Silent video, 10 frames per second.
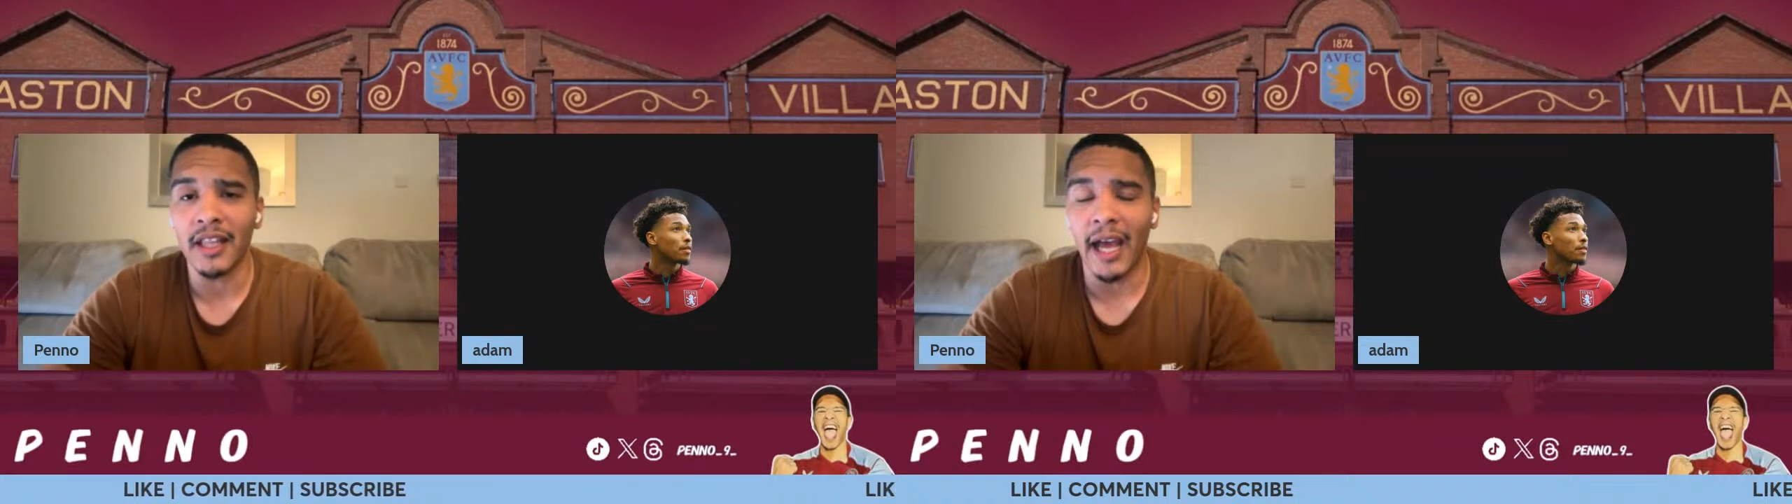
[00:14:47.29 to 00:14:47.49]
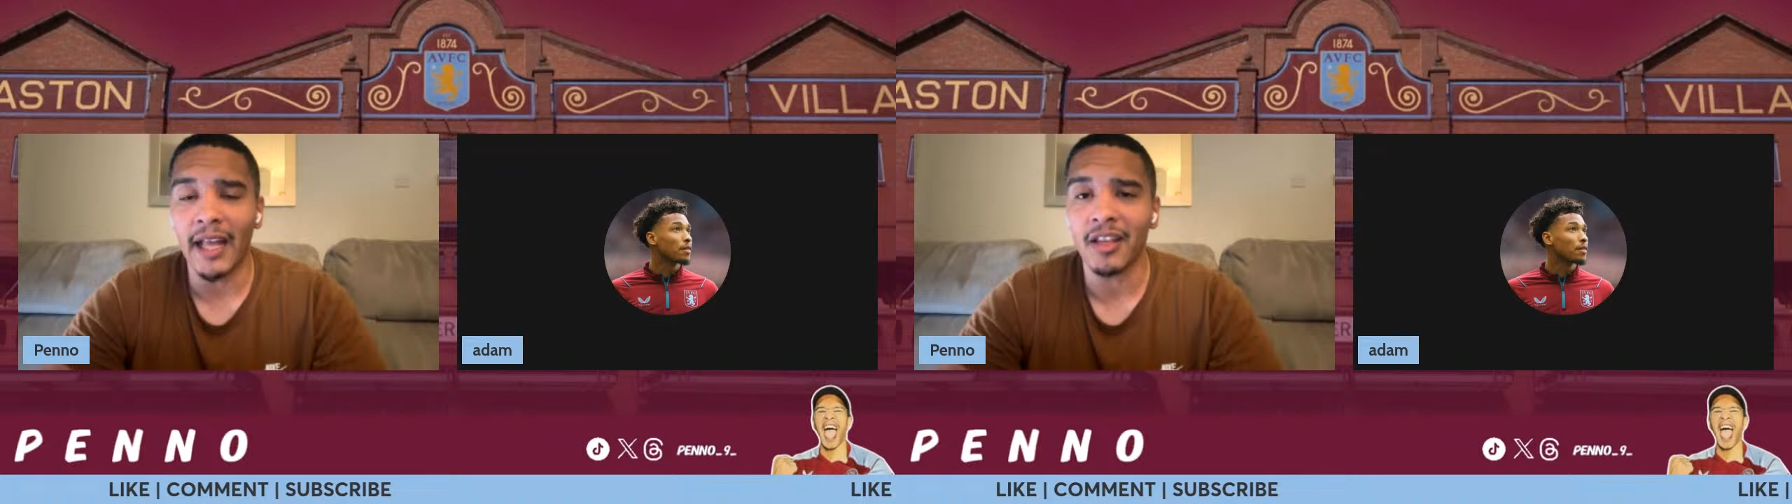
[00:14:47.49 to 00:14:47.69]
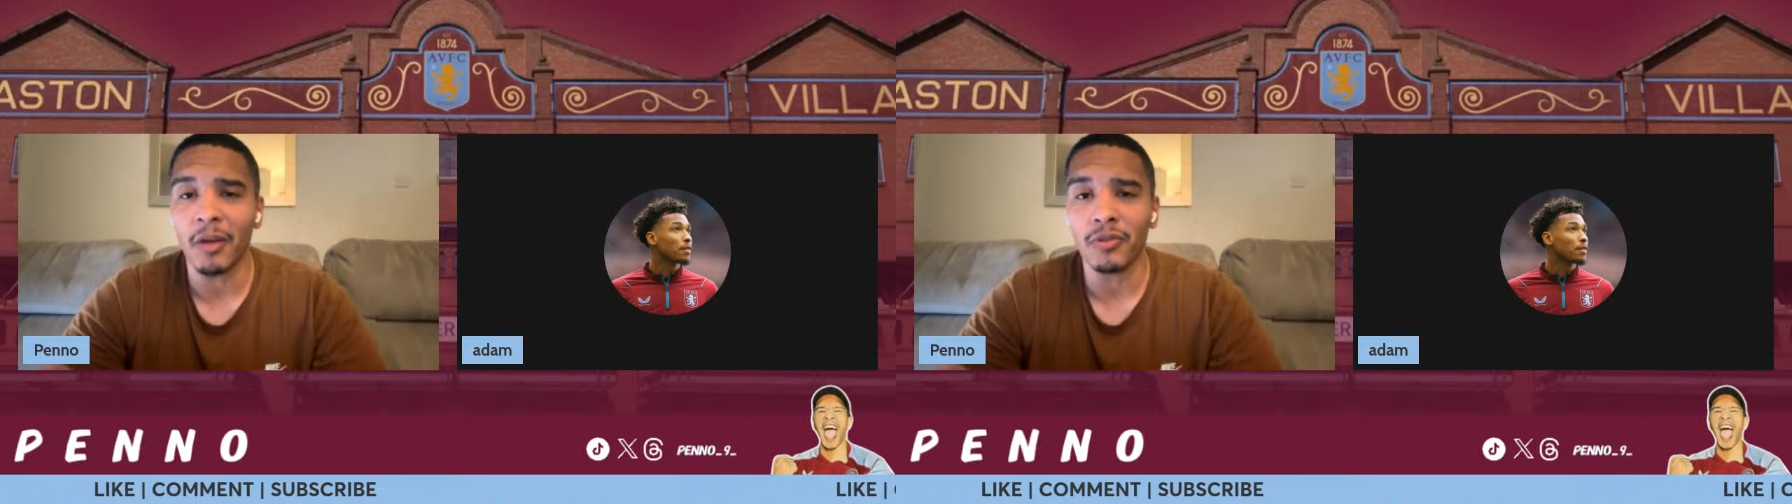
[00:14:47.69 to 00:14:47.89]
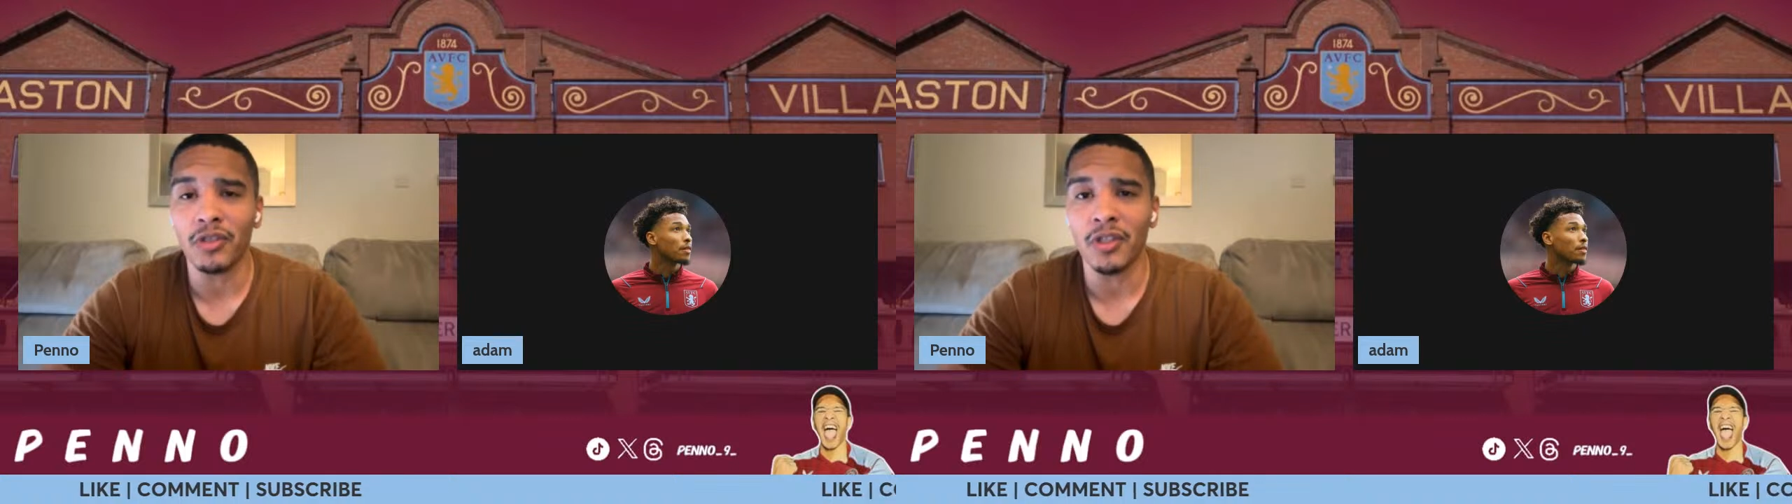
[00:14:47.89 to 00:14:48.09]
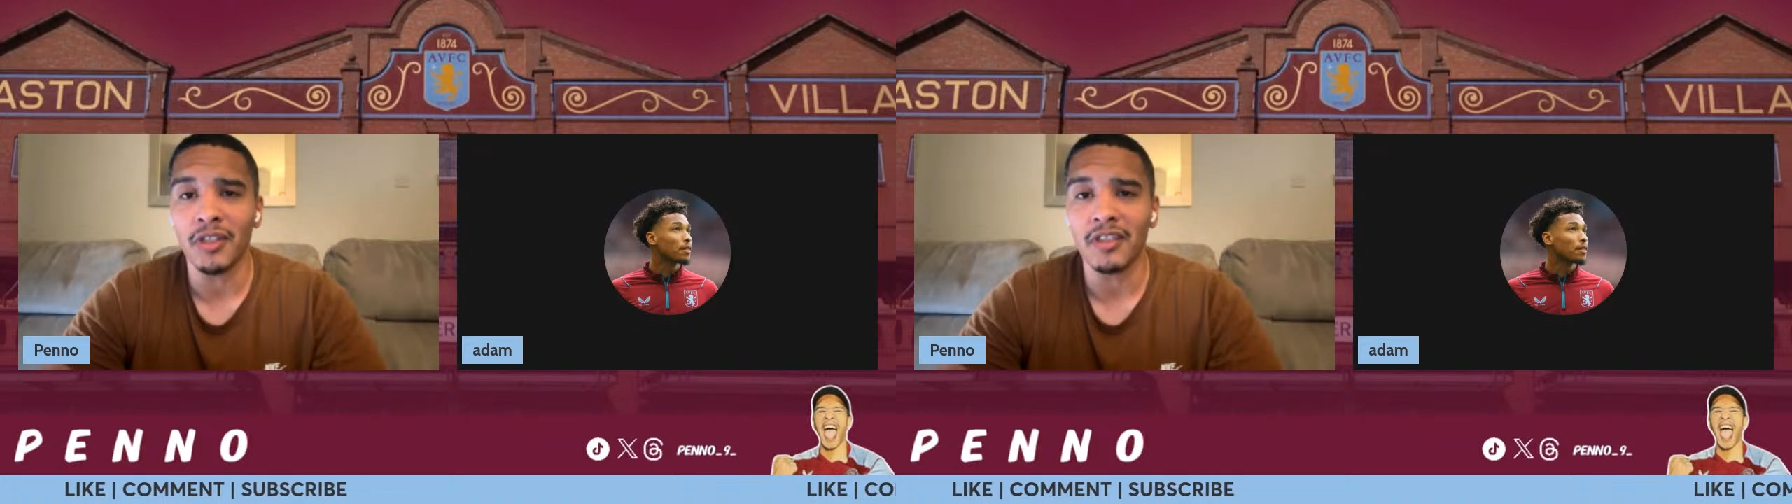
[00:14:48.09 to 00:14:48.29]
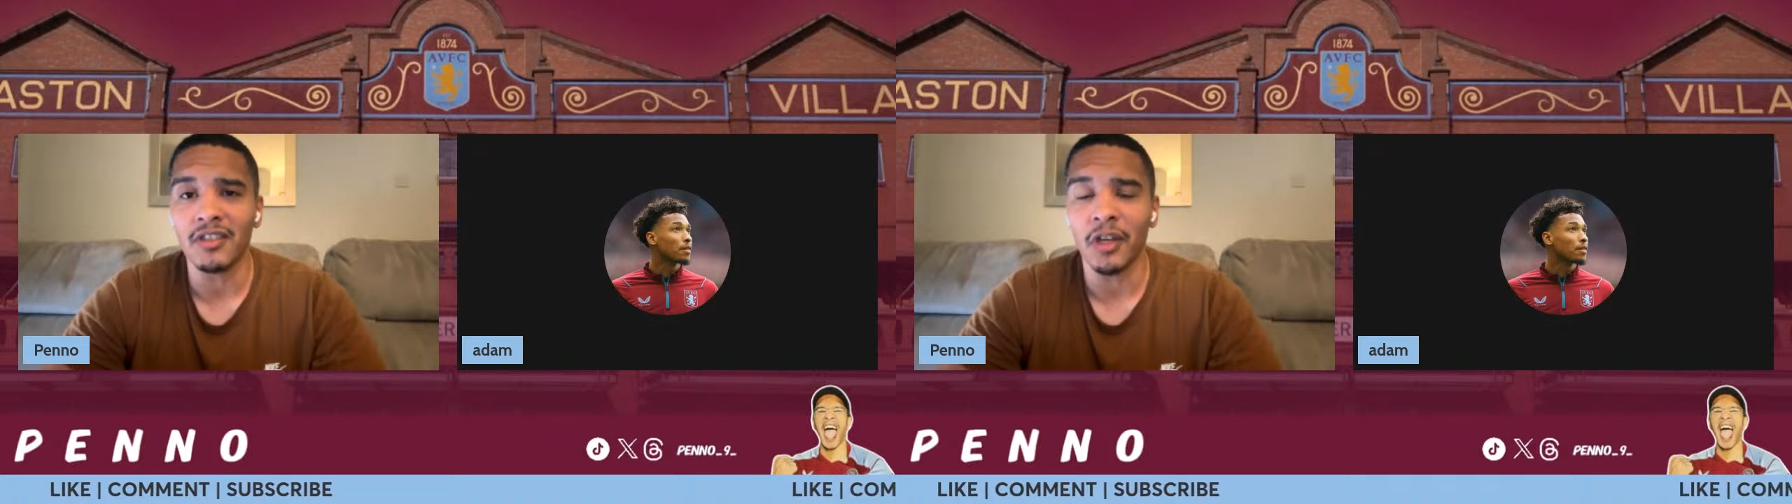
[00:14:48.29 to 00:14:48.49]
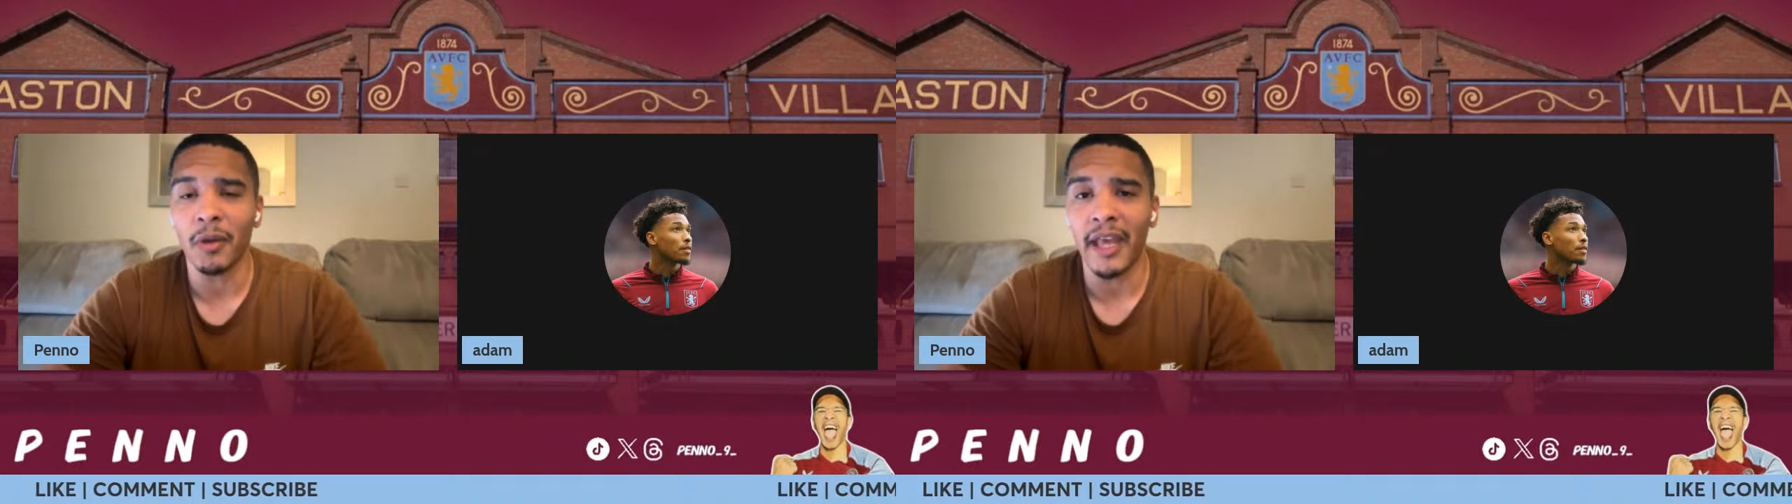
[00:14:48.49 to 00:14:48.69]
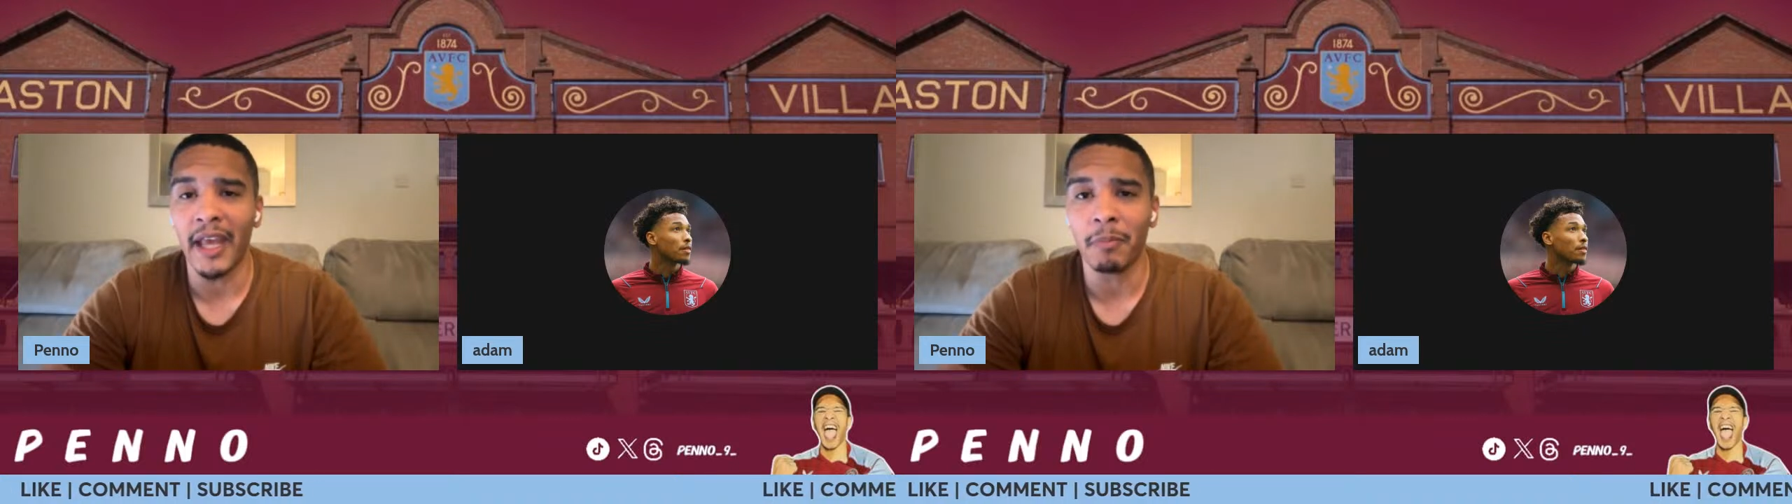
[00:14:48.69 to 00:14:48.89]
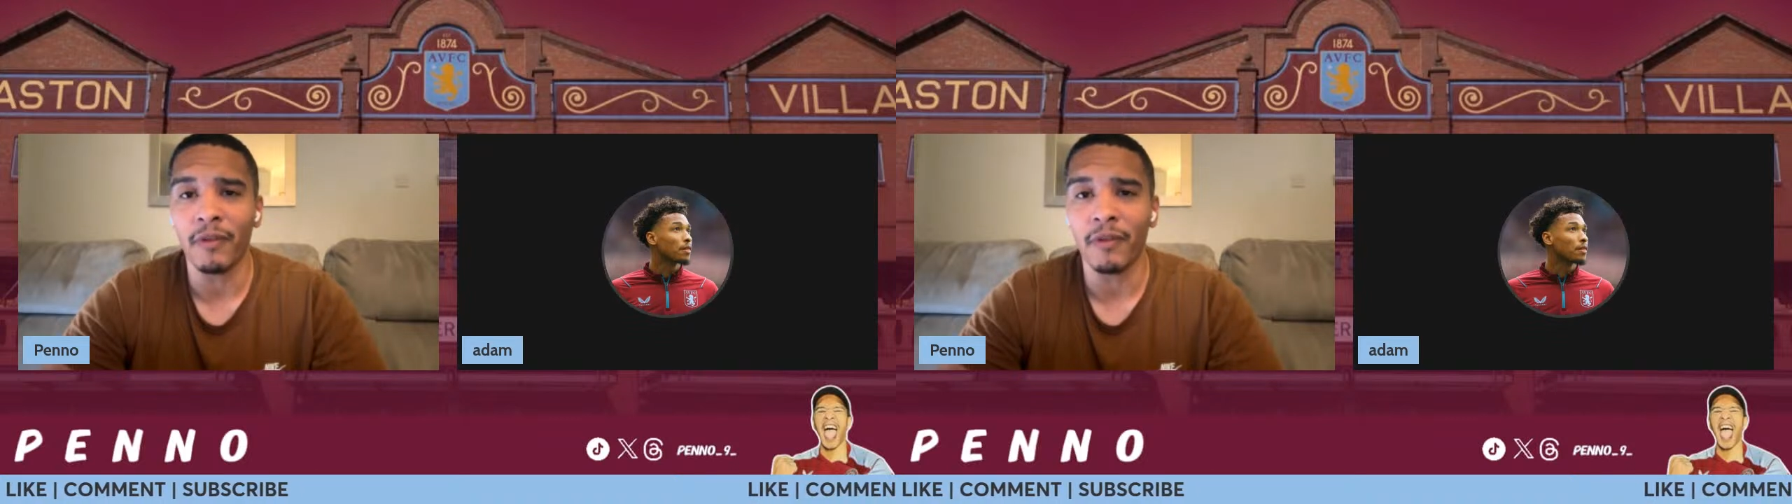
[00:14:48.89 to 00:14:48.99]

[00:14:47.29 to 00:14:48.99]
had the opportunity to go ahead